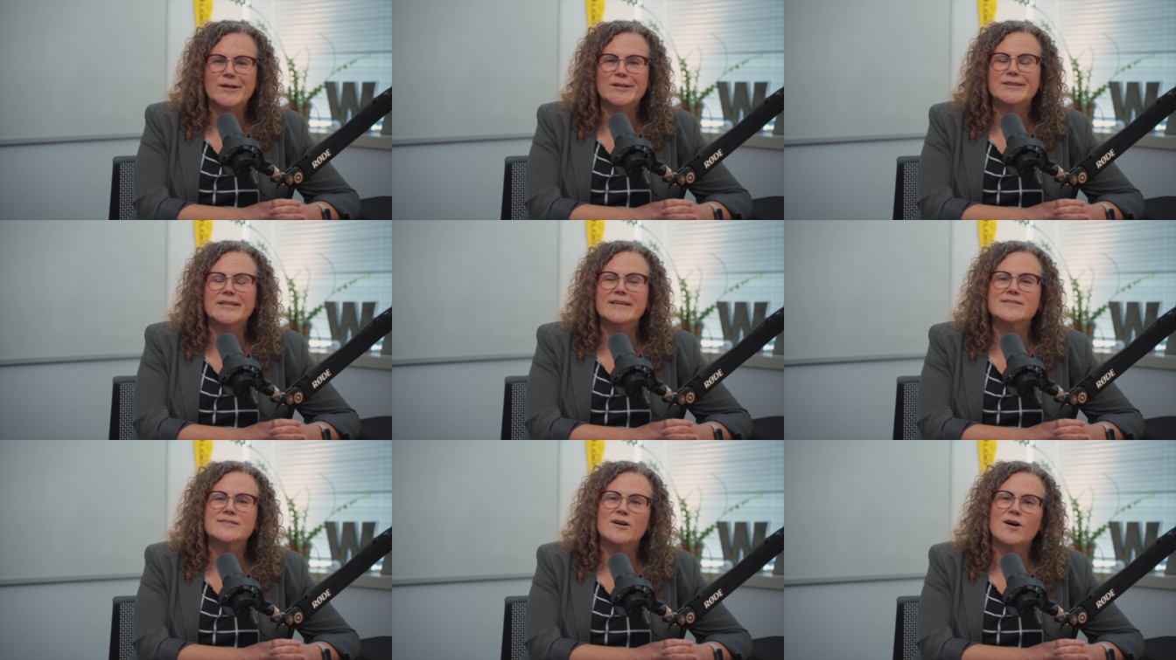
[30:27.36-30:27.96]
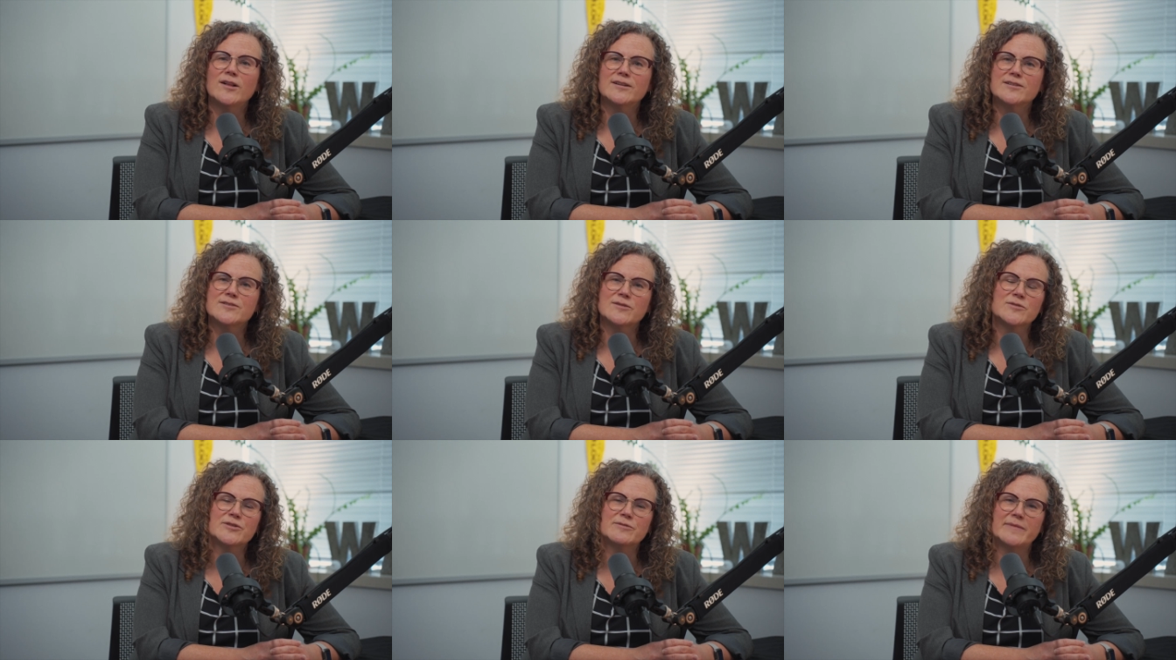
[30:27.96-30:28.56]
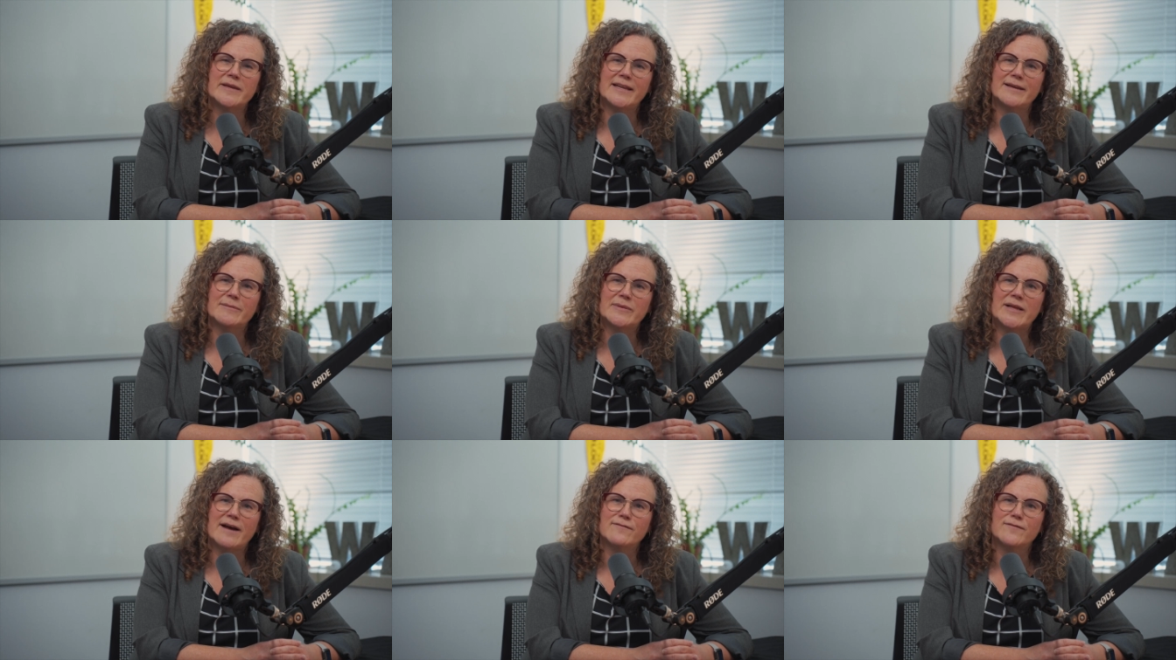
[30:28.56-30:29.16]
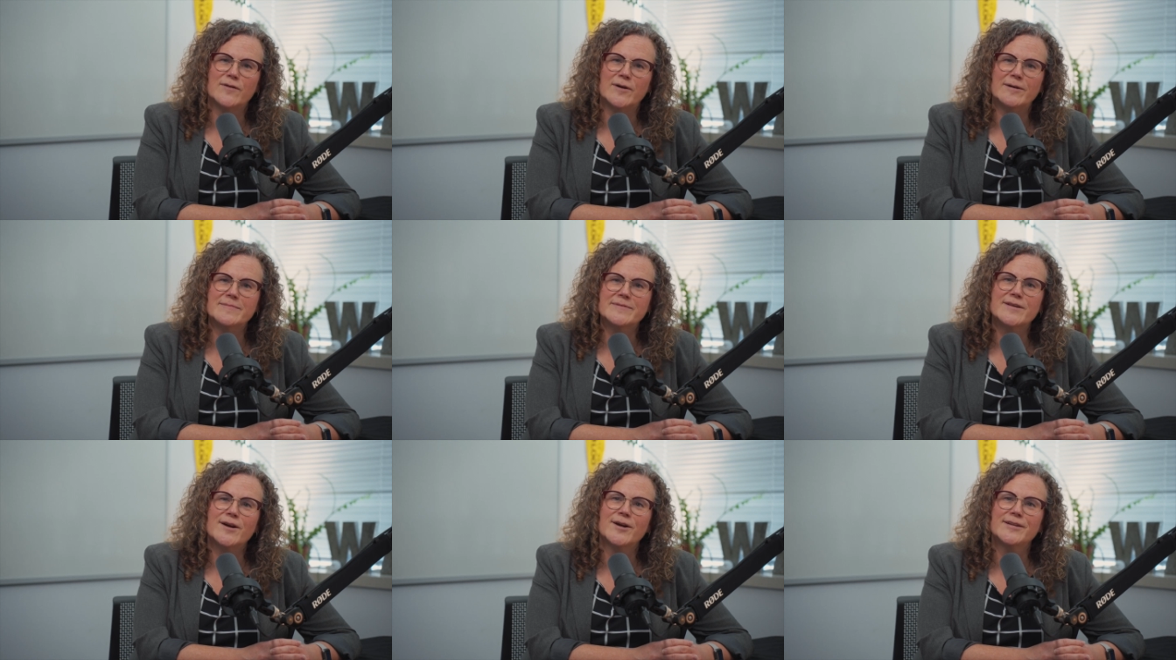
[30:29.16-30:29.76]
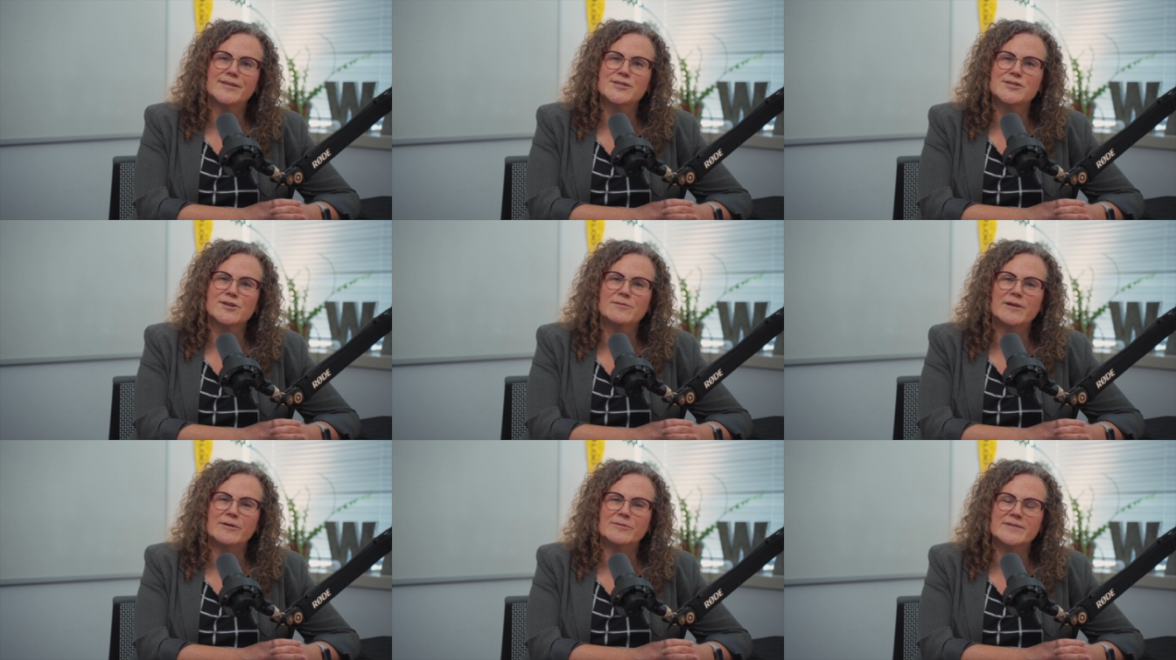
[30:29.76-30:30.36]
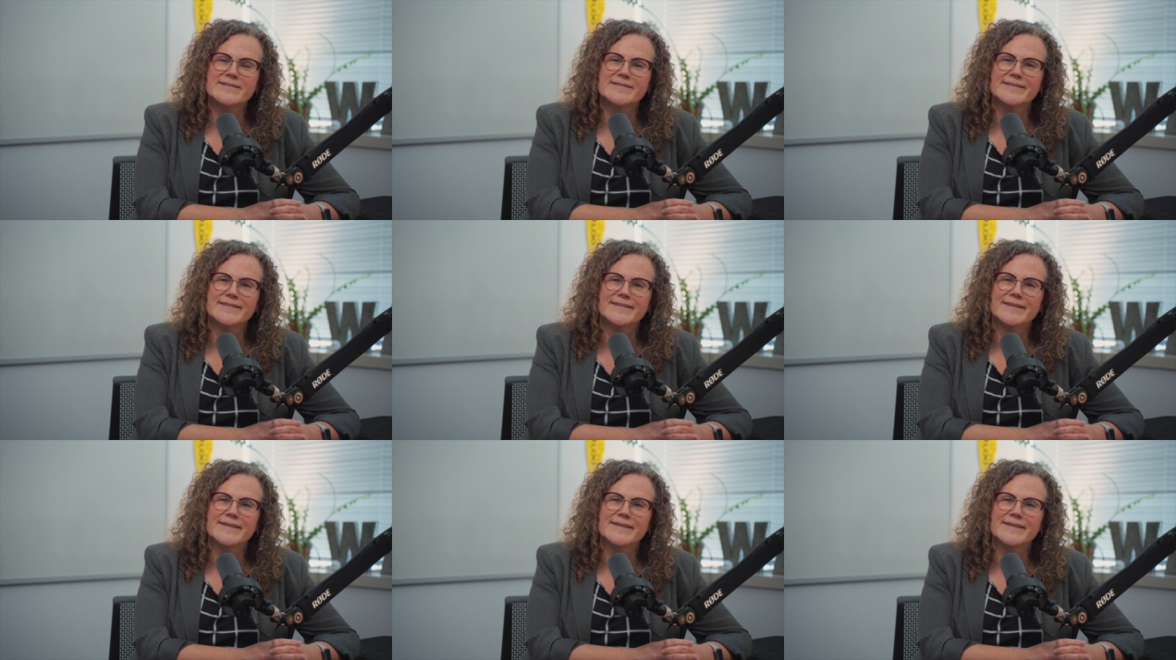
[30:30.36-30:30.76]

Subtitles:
Links to all our social media platforms are in the show notes.